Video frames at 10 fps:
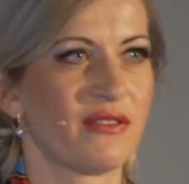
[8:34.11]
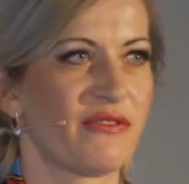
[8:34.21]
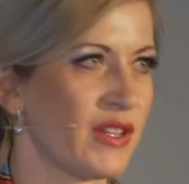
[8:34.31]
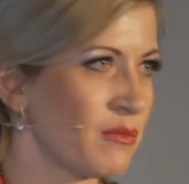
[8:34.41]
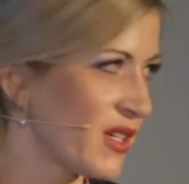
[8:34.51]

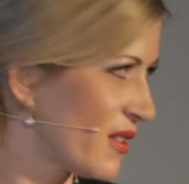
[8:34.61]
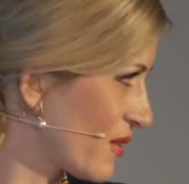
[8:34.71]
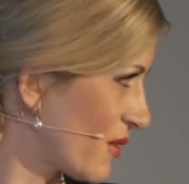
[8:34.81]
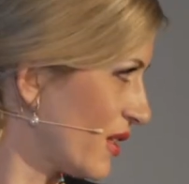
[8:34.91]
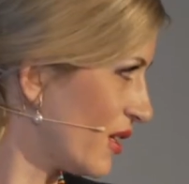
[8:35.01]
FINMA
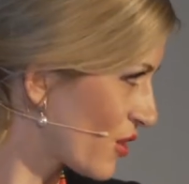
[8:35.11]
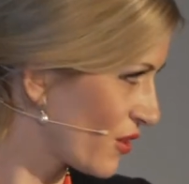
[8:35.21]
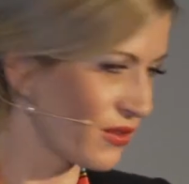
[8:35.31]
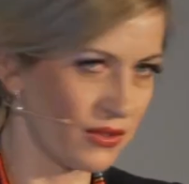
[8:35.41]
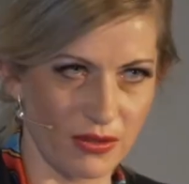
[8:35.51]
is going to
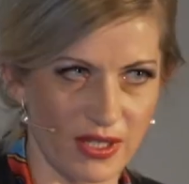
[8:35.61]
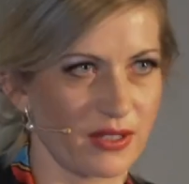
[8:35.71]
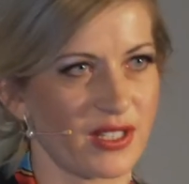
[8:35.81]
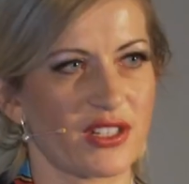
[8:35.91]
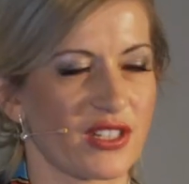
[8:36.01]
issue a new
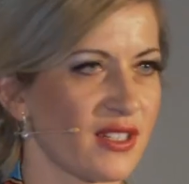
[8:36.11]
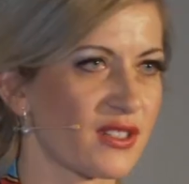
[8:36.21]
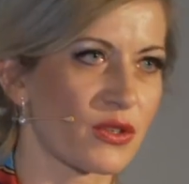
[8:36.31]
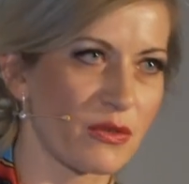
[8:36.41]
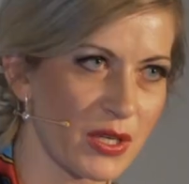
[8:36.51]
regulation in
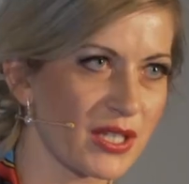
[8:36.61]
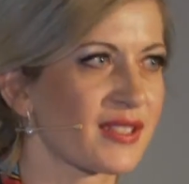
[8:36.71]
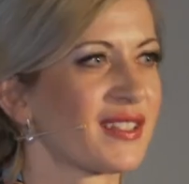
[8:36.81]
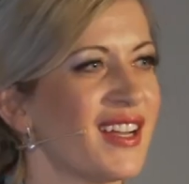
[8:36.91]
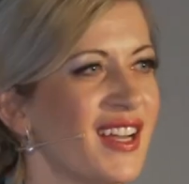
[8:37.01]
3 weeks.